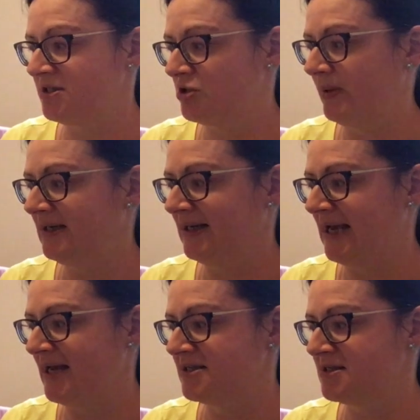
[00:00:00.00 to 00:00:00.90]
the twin
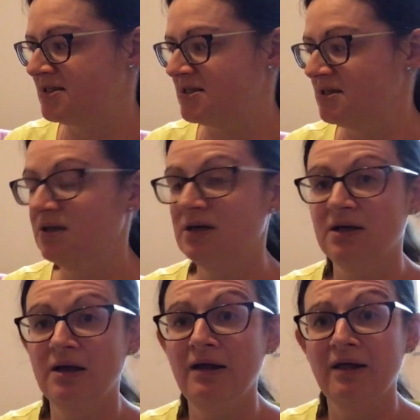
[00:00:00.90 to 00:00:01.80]
guests.
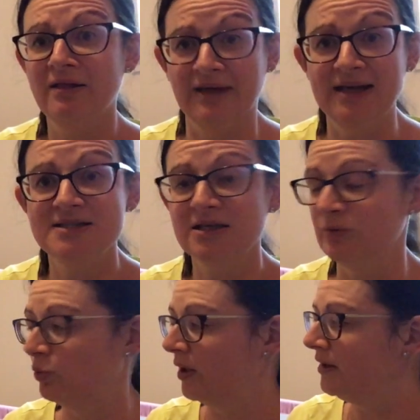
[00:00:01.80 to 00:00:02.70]
That
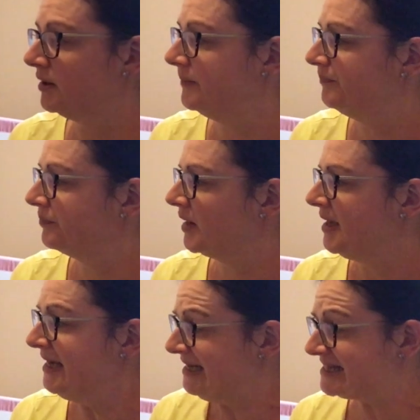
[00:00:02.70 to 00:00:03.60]
didn't work.
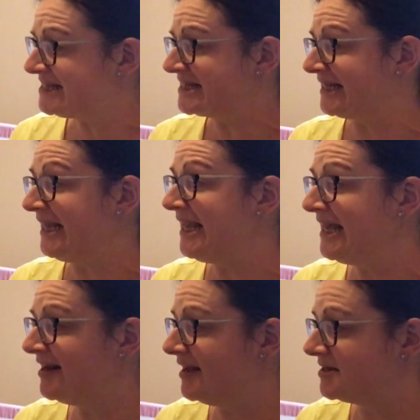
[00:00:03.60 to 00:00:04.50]

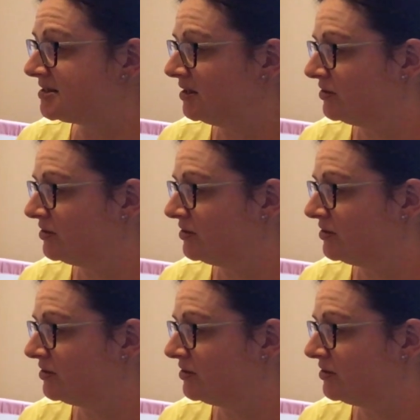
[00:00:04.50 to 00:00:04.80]
"Scare it,"